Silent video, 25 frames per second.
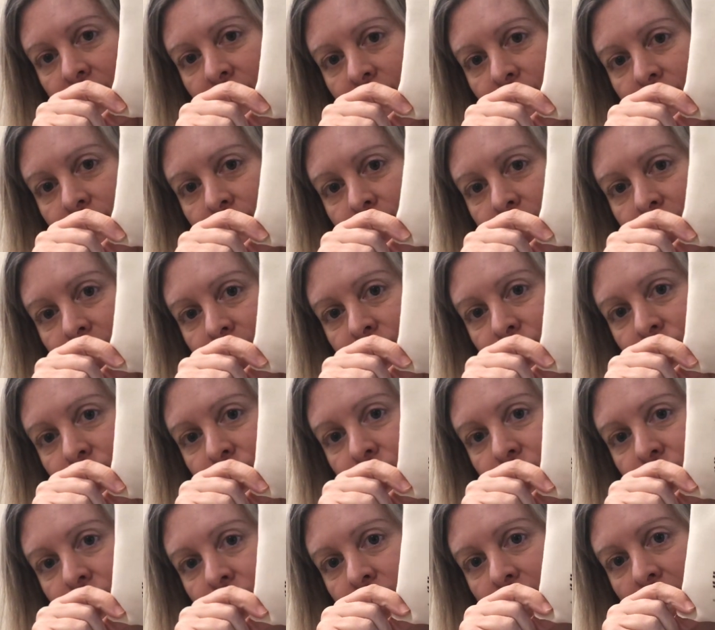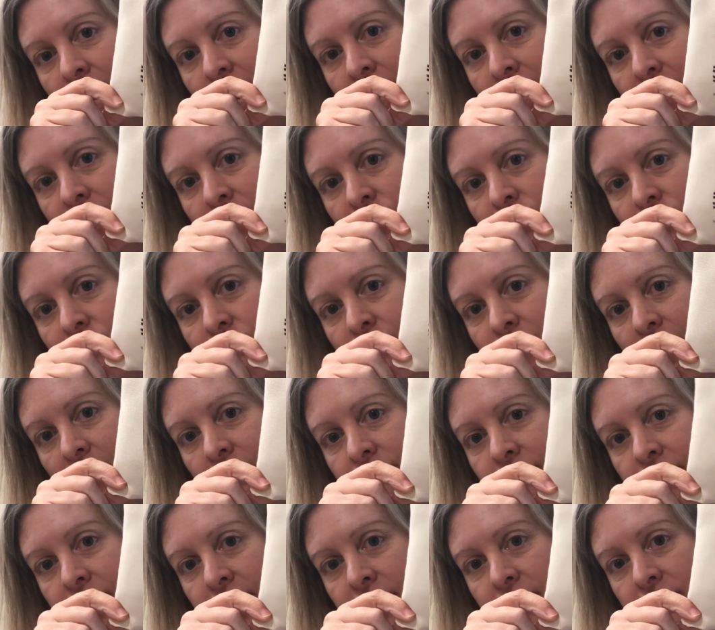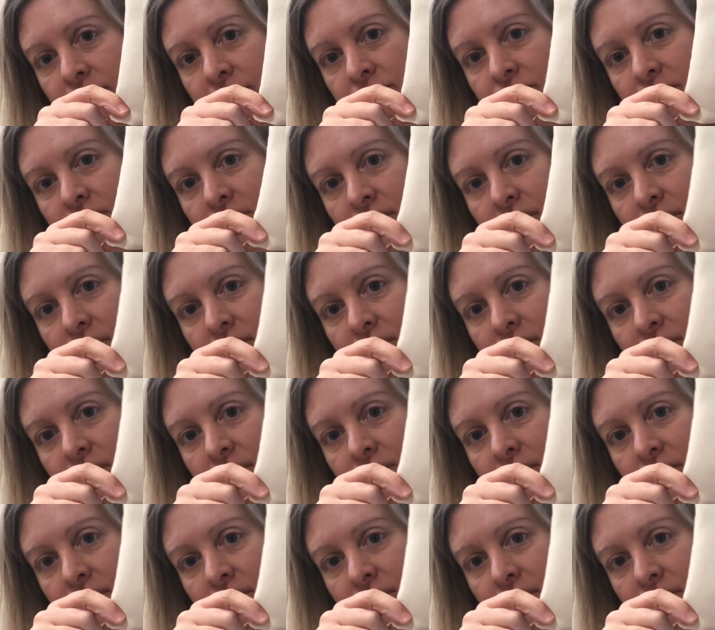fringed edge velvet to